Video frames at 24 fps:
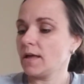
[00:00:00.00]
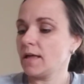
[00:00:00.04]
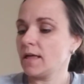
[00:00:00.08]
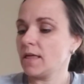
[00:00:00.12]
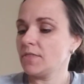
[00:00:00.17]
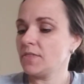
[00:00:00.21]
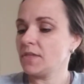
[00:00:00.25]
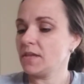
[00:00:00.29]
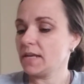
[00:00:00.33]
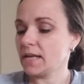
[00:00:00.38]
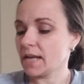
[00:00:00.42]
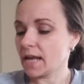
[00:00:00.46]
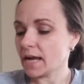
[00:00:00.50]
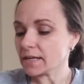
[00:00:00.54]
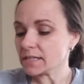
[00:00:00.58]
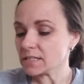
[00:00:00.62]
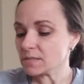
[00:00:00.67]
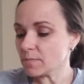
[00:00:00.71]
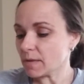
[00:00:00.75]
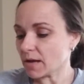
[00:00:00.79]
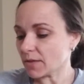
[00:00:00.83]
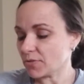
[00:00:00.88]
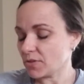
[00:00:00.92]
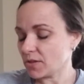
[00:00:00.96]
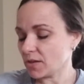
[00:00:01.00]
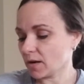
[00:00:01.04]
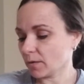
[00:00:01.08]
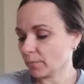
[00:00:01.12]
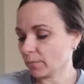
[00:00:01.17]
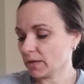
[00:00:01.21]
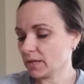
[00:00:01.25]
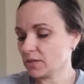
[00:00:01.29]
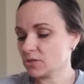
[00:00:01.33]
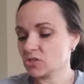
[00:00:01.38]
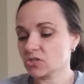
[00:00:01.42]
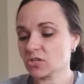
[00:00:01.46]
The next method I'm
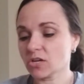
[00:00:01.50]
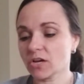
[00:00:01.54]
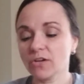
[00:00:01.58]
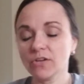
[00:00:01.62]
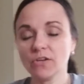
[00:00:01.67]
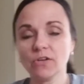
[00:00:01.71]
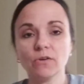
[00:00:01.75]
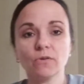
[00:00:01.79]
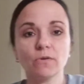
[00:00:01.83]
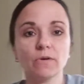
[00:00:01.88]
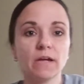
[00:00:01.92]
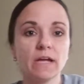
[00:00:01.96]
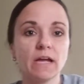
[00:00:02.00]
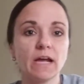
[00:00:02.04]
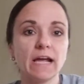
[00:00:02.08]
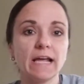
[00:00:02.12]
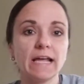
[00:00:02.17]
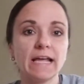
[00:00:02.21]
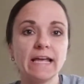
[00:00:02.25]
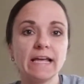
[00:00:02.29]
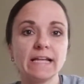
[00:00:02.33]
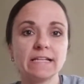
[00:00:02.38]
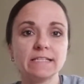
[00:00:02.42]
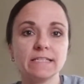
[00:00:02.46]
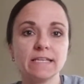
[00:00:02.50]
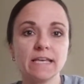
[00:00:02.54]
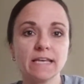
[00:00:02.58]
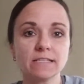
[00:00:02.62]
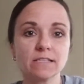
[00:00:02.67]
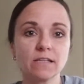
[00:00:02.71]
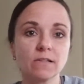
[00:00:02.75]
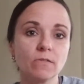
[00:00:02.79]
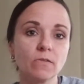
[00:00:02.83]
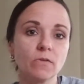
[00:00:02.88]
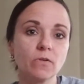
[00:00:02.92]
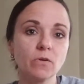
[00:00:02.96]
going to show you
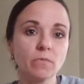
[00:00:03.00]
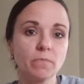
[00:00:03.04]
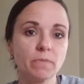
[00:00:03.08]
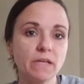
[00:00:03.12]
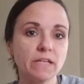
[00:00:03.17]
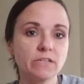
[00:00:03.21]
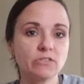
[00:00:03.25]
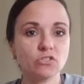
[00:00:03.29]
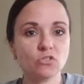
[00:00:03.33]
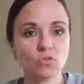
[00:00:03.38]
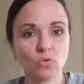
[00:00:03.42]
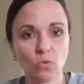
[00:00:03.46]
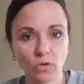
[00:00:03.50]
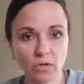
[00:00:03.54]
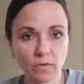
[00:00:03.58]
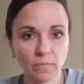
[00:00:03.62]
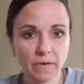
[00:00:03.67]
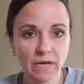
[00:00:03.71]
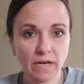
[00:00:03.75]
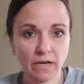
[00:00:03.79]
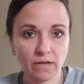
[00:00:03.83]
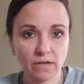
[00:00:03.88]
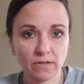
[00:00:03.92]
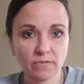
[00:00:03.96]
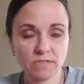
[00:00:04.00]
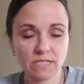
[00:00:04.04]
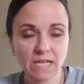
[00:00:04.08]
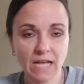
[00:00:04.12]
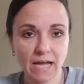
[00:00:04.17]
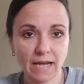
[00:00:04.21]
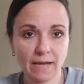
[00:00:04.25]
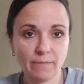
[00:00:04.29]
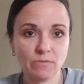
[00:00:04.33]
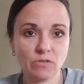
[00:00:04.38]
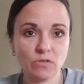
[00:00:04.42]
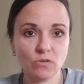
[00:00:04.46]
takes a little bit shorter period of
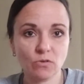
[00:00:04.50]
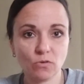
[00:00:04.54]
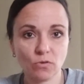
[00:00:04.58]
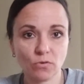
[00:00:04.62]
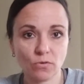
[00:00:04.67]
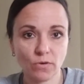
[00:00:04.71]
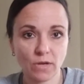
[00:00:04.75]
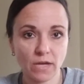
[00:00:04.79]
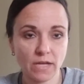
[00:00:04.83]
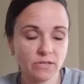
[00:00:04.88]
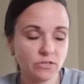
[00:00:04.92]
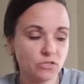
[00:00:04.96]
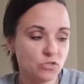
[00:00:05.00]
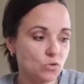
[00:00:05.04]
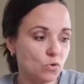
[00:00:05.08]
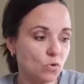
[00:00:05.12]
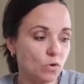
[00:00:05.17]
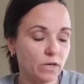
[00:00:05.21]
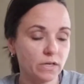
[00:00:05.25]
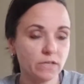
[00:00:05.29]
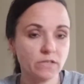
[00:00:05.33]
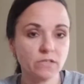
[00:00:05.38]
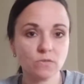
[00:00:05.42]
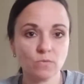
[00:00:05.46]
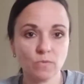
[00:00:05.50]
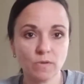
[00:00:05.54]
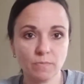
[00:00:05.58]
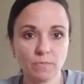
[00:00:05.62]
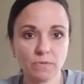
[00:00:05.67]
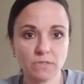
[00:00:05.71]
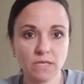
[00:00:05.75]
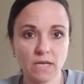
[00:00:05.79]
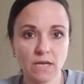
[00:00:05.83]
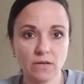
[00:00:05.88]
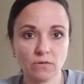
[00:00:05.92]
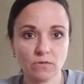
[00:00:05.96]
time to create your sweet
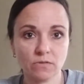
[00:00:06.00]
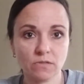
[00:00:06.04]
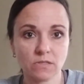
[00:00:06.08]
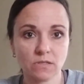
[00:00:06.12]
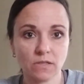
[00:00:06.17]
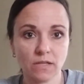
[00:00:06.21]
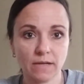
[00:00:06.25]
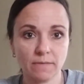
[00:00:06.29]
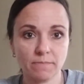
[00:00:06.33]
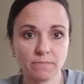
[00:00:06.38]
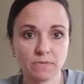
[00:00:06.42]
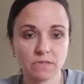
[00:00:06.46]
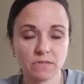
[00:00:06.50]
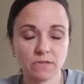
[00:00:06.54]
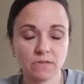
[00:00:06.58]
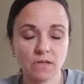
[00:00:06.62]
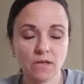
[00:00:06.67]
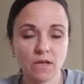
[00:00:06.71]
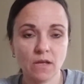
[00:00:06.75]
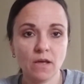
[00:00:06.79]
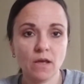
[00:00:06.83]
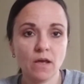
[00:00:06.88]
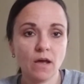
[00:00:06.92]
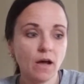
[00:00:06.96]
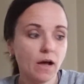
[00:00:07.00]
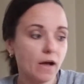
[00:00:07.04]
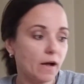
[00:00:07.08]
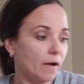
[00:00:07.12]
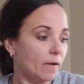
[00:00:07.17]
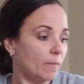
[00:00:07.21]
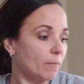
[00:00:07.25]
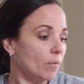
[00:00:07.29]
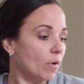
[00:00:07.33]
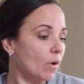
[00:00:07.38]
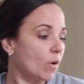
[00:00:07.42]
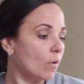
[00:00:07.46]
potato slips.
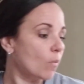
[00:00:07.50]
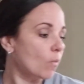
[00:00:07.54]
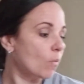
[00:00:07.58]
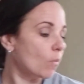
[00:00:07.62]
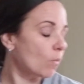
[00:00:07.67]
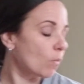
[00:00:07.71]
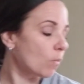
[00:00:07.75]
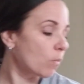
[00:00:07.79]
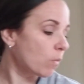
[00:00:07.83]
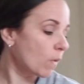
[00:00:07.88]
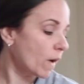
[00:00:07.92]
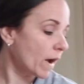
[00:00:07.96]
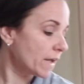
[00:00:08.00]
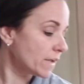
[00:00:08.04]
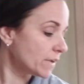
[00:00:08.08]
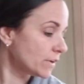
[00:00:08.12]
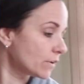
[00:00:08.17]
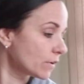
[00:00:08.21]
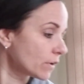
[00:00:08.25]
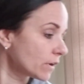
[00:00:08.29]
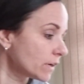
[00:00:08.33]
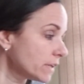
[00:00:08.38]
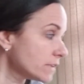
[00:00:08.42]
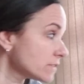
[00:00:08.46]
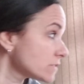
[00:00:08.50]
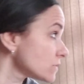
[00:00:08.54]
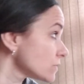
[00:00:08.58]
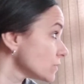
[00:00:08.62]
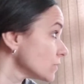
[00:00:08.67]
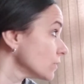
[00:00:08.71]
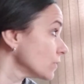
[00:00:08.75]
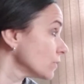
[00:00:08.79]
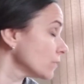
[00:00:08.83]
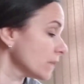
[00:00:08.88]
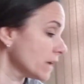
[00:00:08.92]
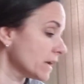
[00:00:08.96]
What you're going to
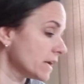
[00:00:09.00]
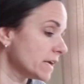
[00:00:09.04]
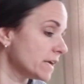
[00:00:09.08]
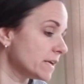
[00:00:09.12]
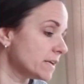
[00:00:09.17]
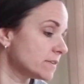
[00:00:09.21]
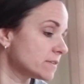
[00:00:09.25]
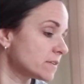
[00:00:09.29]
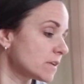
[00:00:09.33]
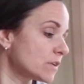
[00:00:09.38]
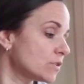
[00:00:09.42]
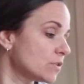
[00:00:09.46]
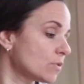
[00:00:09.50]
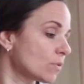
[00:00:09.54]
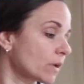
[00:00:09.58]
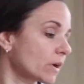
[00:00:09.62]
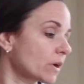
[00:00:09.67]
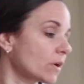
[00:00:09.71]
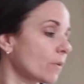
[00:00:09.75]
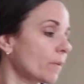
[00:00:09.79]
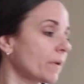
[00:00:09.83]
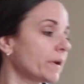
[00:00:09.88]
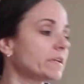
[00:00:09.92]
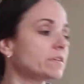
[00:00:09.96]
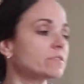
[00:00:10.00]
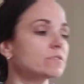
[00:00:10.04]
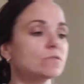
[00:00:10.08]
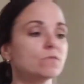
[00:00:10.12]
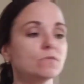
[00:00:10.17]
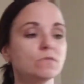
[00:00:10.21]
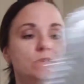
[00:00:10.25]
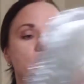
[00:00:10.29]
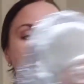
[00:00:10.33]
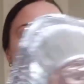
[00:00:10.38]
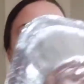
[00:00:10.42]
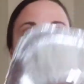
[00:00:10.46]
do is you're going to
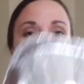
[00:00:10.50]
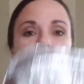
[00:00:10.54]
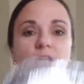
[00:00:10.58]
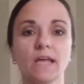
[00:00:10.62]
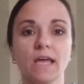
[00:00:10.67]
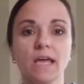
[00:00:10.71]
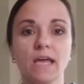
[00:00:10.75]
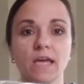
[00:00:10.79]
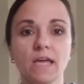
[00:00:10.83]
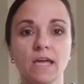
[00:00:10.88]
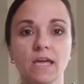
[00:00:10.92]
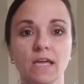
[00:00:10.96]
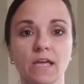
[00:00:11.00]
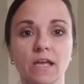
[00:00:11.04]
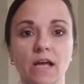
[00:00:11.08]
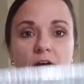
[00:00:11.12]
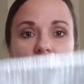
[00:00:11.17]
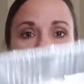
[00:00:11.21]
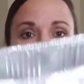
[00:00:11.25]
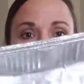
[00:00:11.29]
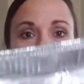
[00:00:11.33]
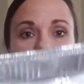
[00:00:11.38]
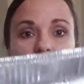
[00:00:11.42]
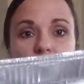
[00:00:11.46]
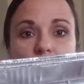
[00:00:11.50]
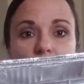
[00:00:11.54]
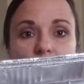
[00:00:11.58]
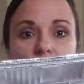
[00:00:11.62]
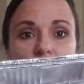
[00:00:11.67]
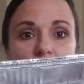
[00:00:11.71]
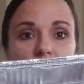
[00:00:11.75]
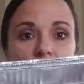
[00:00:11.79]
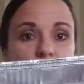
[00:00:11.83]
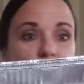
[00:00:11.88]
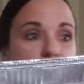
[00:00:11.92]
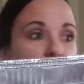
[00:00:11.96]
need a
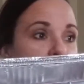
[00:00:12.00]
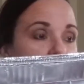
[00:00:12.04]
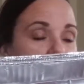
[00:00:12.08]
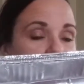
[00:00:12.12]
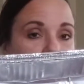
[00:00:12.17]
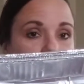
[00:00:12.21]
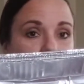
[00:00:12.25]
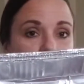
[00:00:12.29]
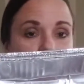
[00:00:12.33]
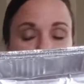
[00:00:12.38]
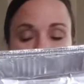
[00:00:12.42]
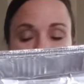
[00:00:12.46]
pan,